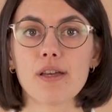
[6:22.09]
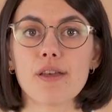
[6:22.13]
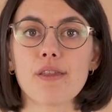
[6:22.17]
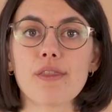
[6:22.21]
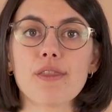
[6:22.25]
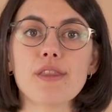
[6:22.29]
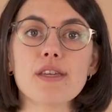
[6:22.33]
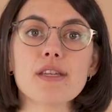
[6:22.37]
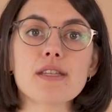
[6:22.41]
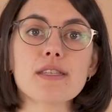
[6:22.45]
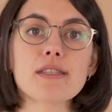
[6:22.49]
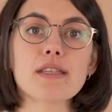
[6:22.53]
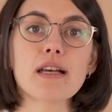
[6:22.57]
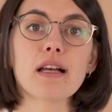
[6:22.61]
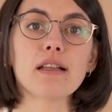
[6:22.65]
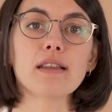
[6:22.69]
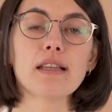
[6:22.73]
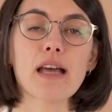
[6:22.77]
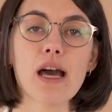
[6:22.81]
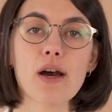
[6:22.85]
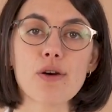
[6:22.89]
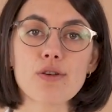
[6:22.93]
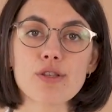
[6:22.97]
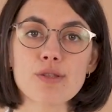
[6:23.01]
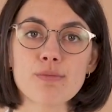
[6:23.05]
This
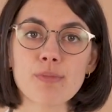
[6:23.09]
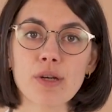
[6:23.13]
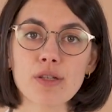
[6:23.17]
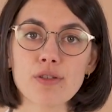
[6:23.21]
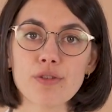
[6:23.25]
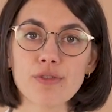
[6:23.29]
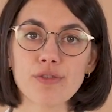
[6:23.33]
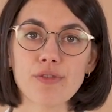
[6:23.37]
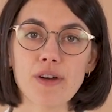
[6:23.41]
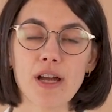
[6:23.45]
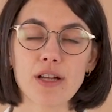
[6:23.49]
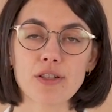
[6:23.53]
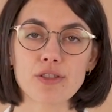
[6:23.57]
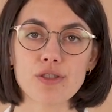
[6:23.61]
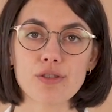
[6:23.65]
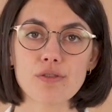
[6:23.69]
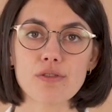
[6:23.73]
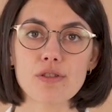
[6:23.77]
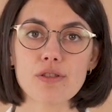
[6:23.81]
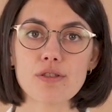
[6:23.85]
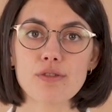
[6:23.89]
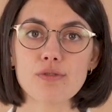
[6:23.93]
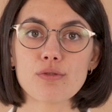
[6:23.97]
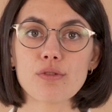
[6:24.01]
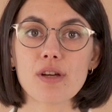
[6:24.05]
allows
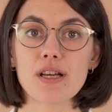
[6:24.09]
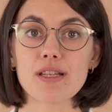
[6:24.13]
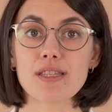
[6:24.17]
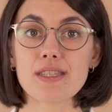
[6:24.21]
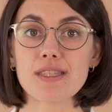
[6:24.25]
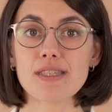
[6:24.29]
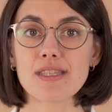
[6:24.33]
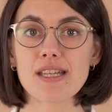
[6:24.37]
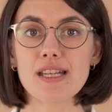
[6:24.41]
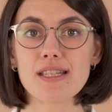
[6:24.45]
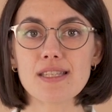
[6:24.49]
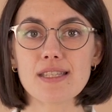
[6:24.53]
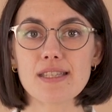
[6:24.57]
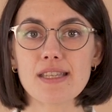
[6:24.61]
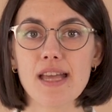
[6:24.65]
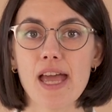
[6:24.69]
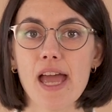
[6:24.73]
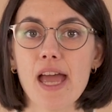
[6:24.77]
manufacturers to assess